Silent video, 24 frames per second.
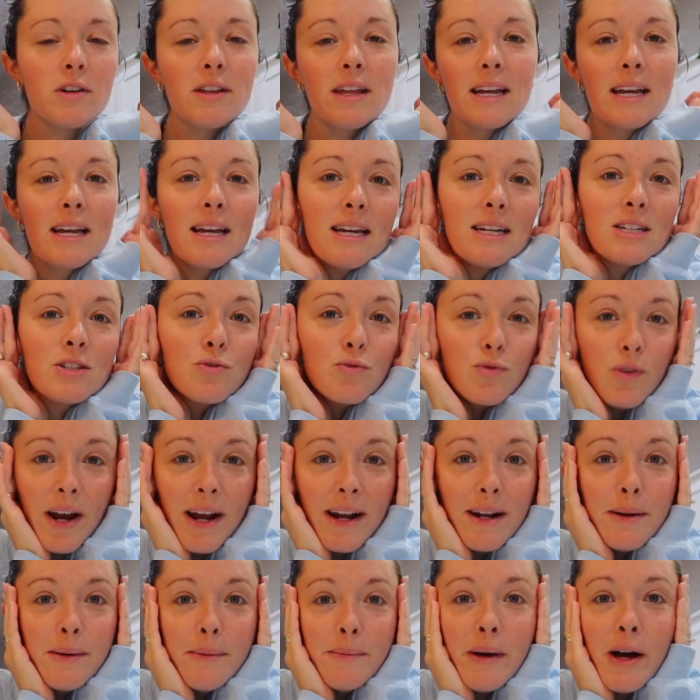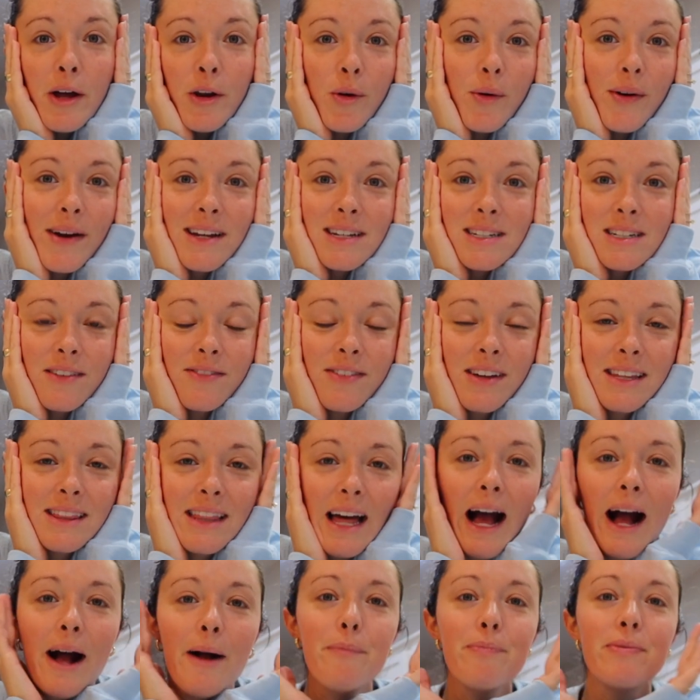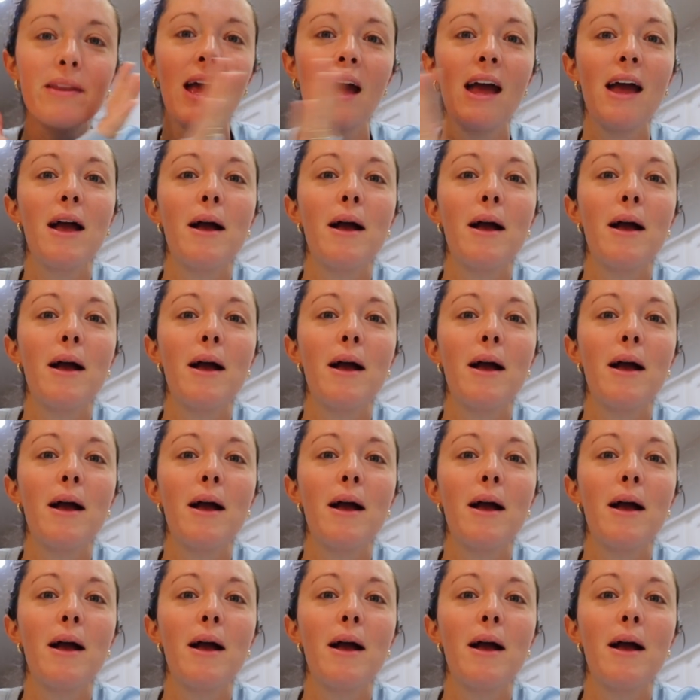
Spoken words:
Like, it's random annoying stuff like that,